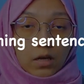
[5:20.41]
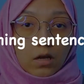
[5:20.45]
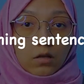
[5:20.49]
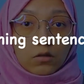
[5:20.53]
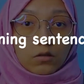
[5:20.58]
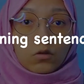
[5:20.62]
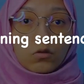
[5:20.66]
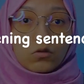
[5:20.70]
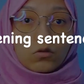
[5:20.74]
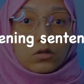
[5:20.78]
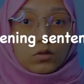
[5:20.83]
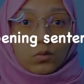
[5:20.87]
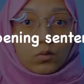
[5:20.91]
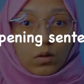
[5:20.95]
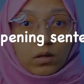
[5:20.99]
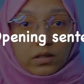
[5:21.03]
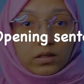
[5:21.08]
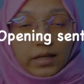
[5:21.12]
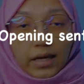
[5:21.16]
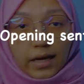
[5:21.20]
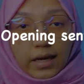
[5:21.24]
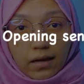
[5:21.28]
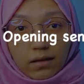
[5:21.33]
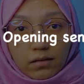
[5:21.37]
So you will
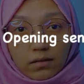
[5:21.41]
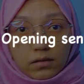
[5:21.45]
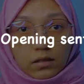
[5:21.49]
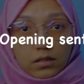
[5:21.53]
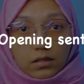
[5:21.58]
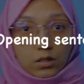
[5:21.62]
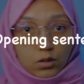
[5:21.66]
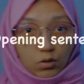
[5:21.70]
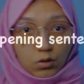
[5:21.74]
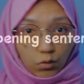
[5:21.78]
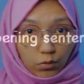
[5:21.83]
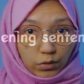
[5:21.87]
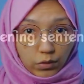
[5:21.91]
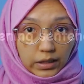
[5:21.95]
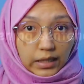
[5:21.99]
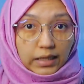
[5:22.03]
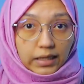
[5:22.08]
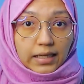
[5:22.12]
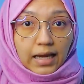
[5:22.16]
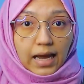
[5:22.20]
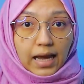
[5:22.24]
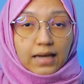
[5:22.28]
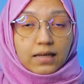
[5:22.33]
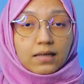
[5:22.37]
tell the story
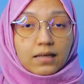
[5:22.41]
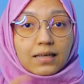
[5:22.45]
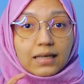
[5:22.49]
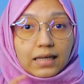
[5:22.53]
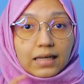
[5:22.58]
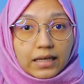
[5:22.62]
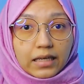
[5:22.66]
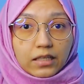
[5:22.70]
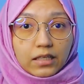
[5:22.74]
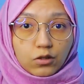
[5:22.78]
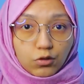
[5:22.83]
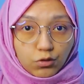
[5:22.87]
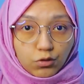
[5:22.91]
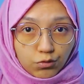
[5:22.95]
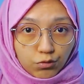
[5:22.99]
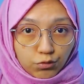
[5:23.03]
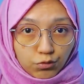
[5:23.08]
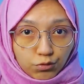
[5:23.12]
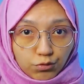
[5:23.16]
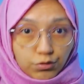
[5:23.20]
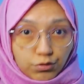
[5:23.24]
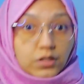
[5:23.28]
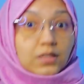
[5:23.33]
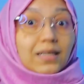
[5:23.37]
that lead you
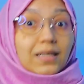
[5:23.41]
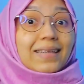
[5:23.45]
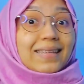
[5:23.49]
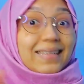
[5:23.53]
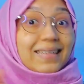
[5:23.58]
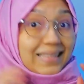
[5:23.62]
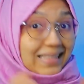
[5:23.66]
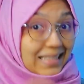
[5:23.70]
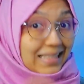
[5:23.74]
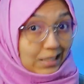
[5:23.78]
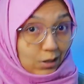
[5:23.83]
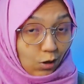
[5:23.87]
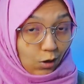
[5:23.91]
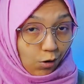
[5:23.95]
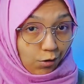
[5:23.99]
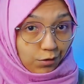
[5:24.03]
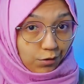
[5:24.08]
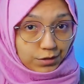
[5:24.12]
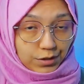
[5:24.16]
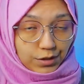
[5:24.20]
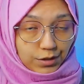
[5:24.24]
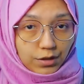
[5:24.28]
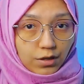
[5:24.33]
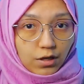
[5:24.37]
to study this
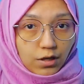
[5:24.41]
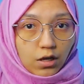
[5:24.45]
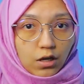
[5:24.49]
course.